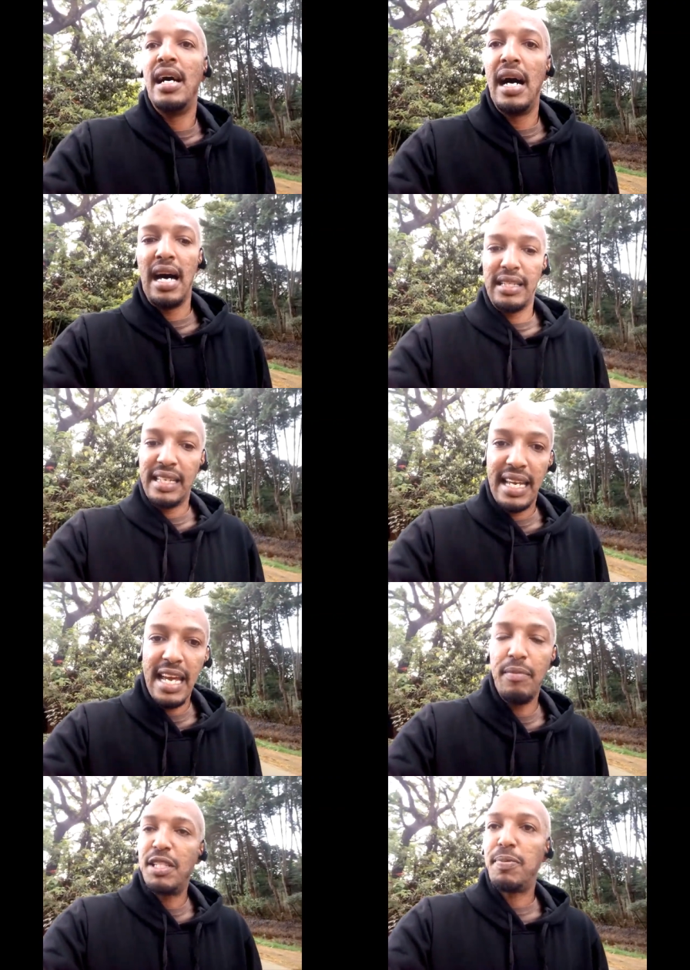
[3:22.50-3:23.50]
how the
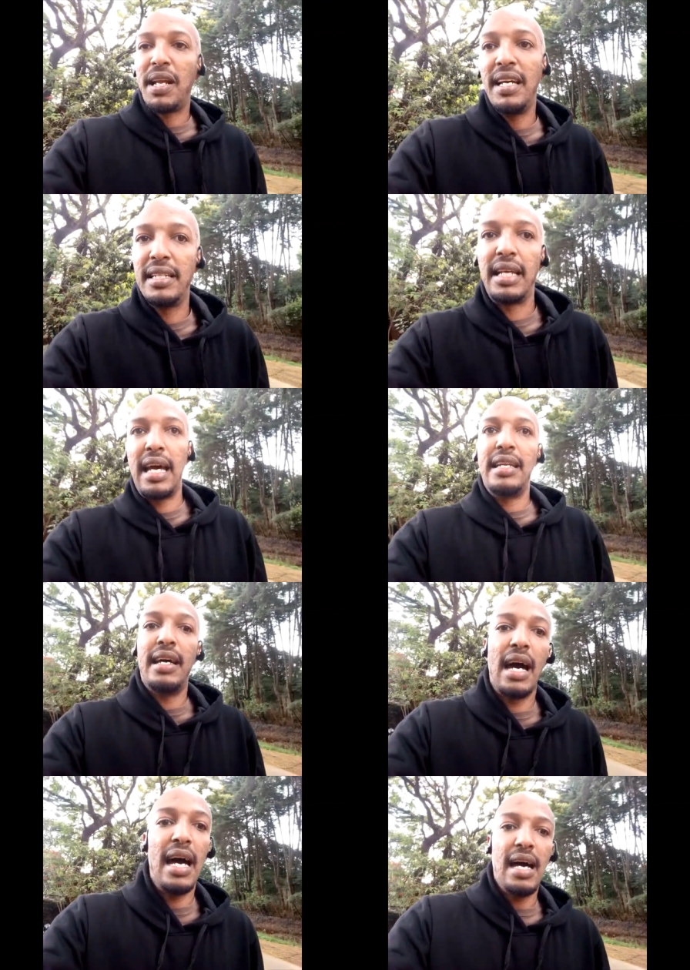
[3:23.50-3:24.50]
game is played. And
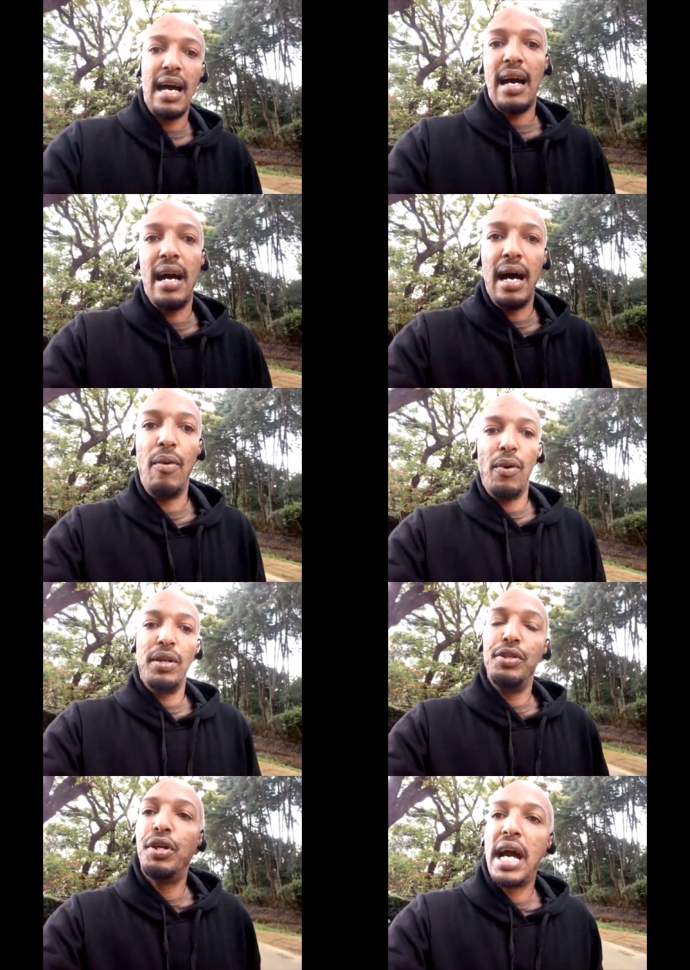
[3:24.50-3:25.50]
I, I, I,
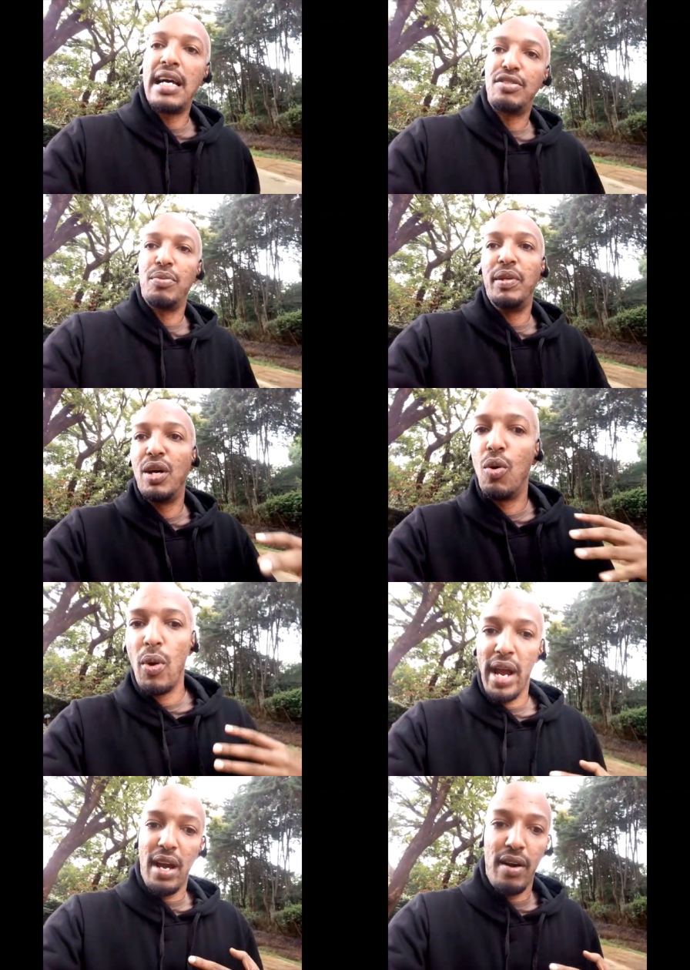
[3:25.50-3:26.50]
want you guys to be
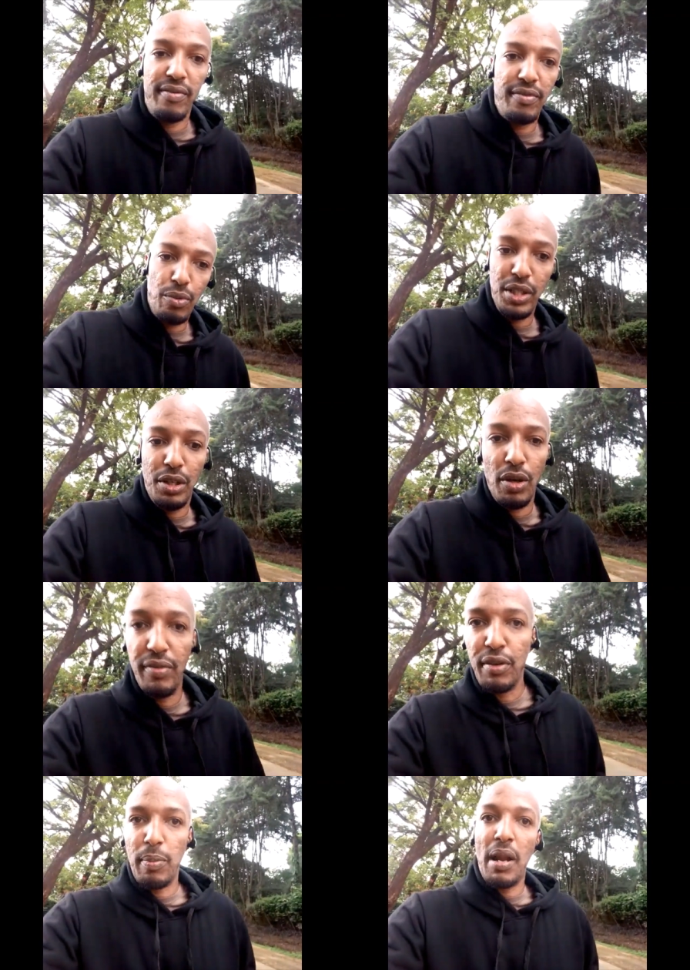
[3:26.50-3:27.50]
aware of, you know,
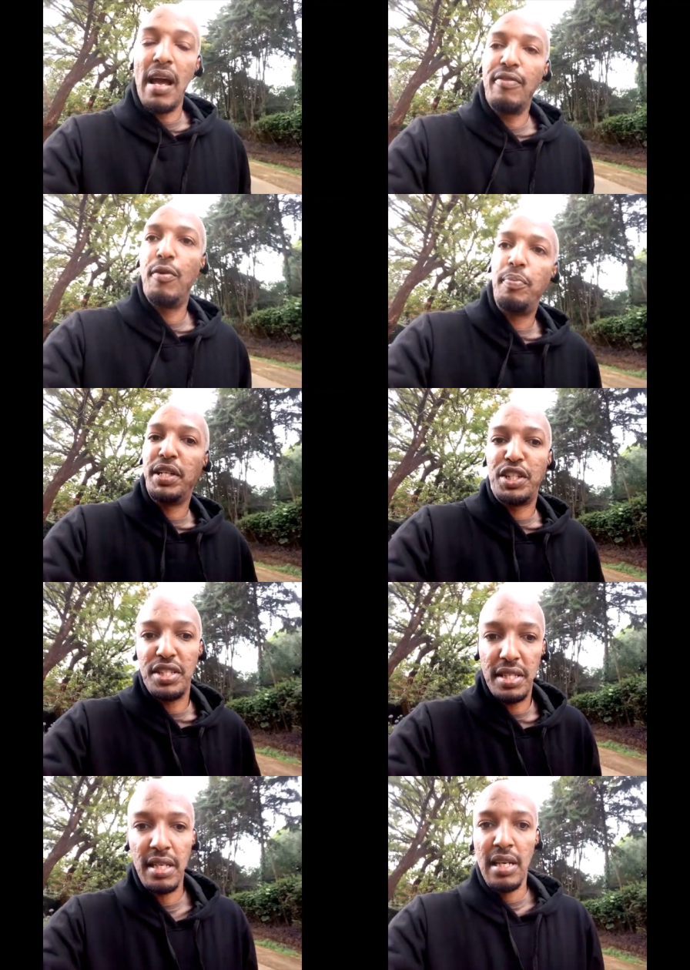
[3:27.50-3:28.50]
if you apply for
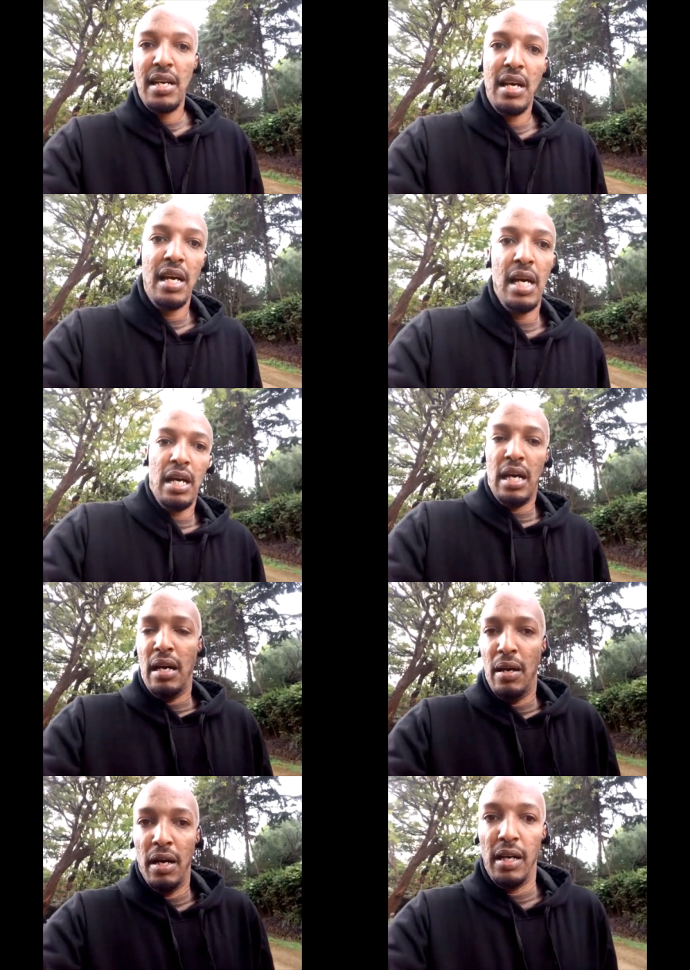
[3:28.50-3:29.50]
pitches,
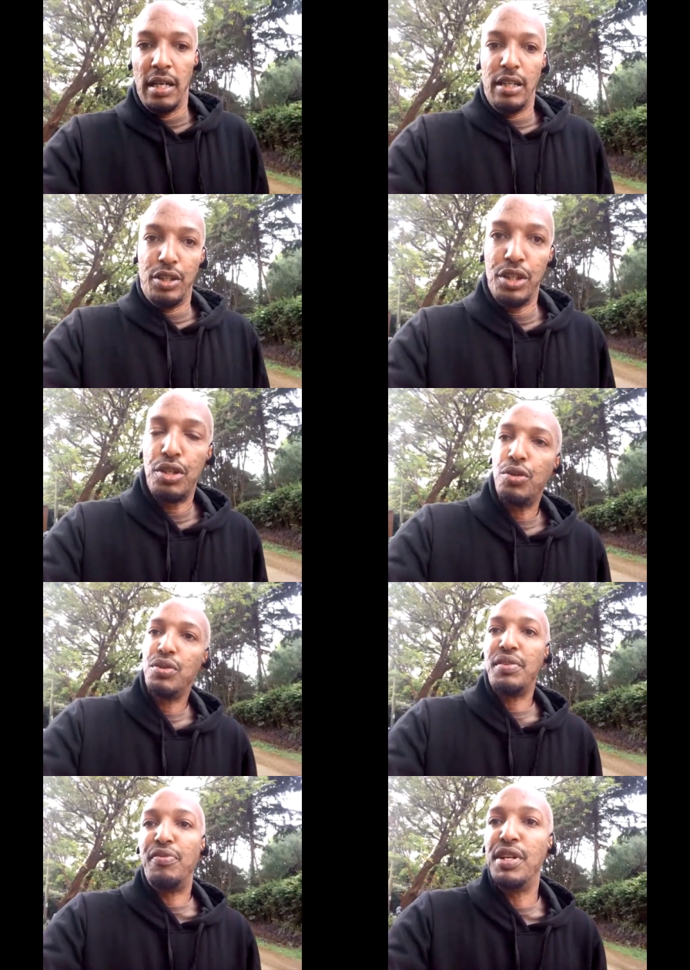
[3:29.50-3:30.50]
just use
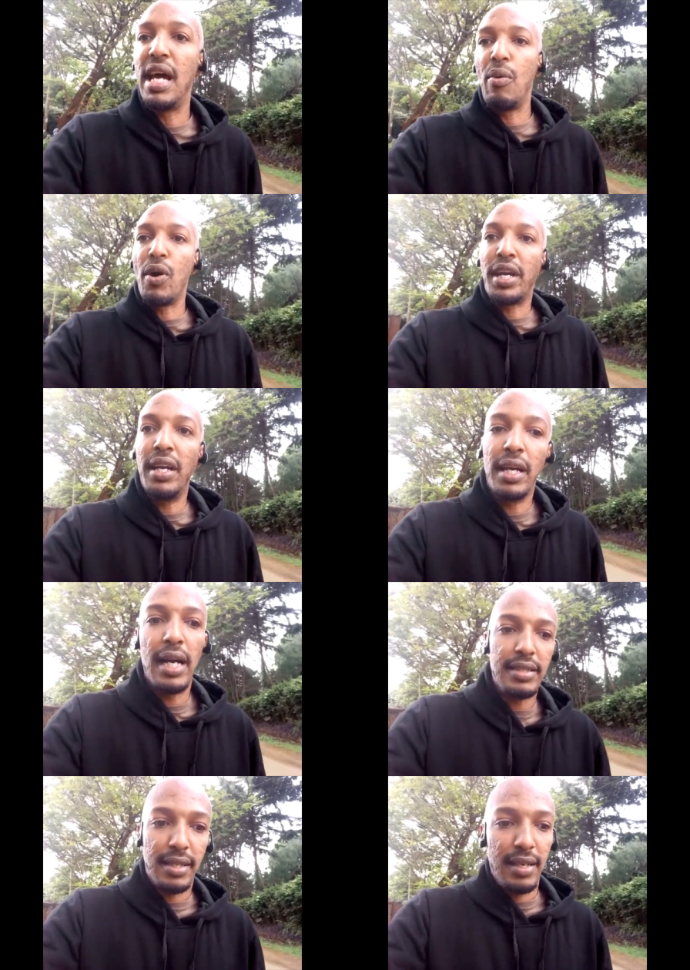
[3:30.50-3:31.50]
it for networking,
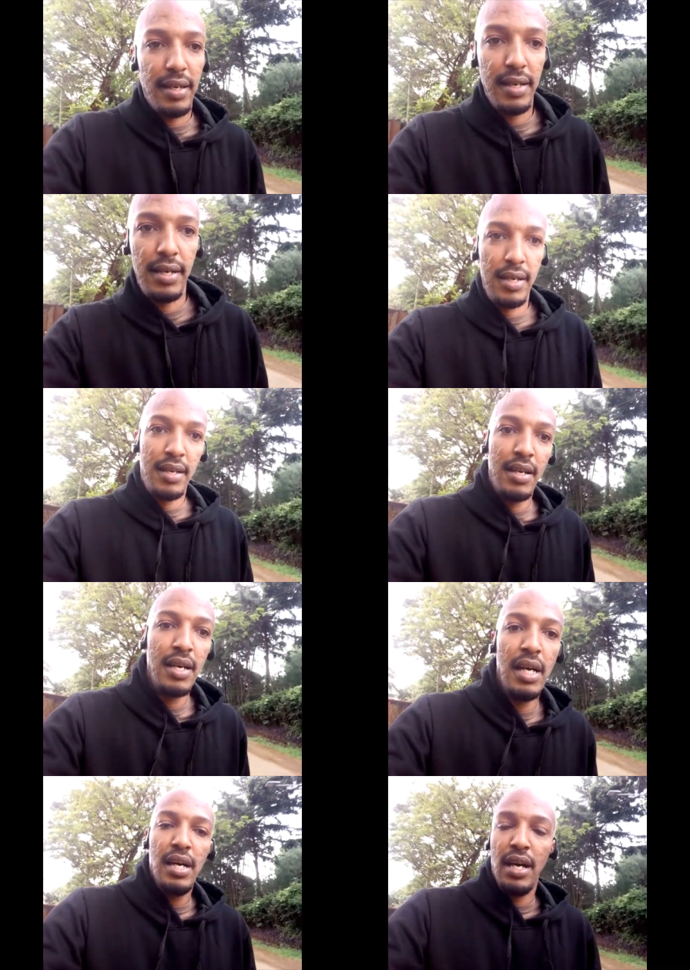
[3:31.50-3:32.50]
guys.
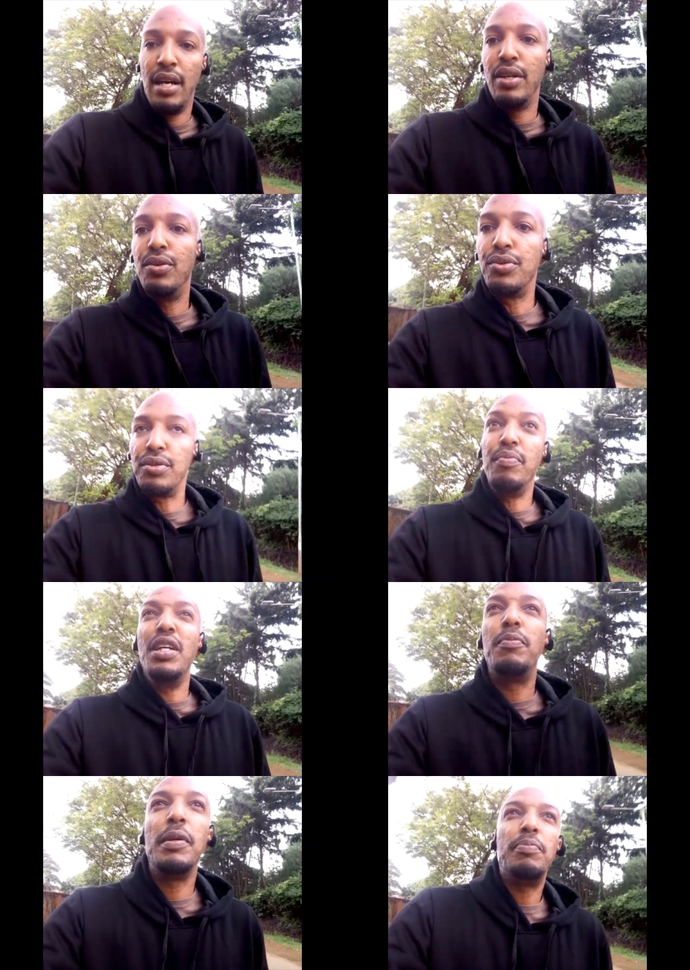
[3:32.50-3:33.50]
Used to
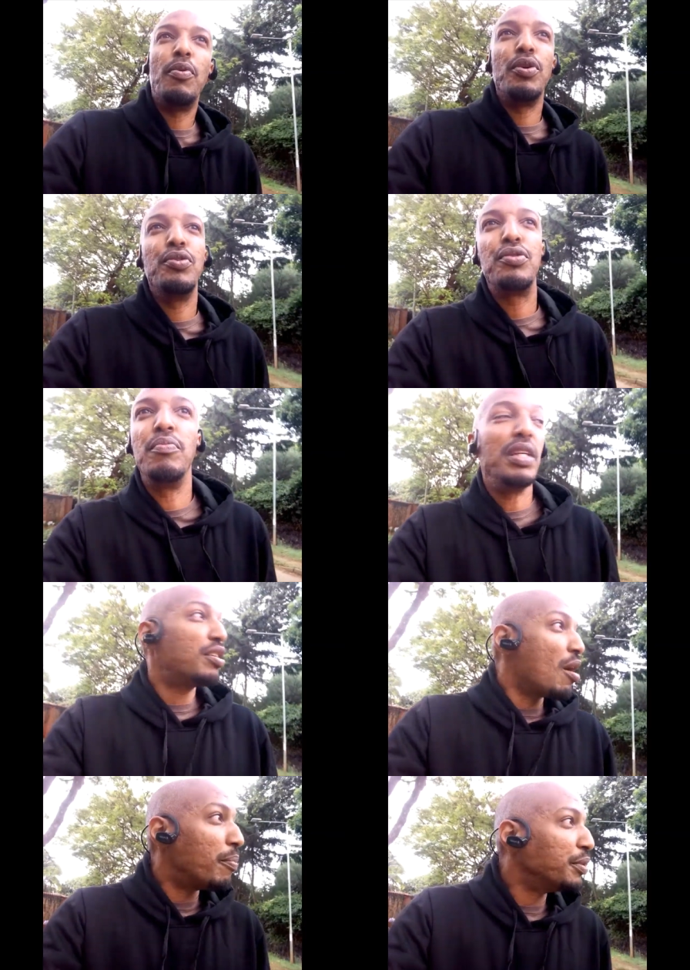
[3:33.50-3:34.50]
meet people, used to meet
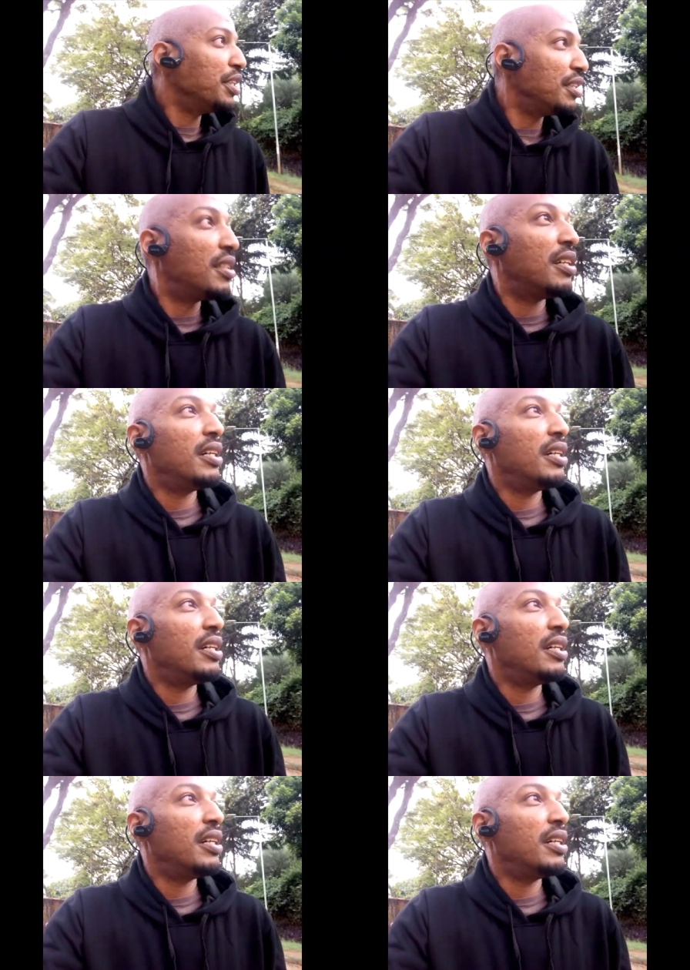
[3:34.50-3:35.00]
companies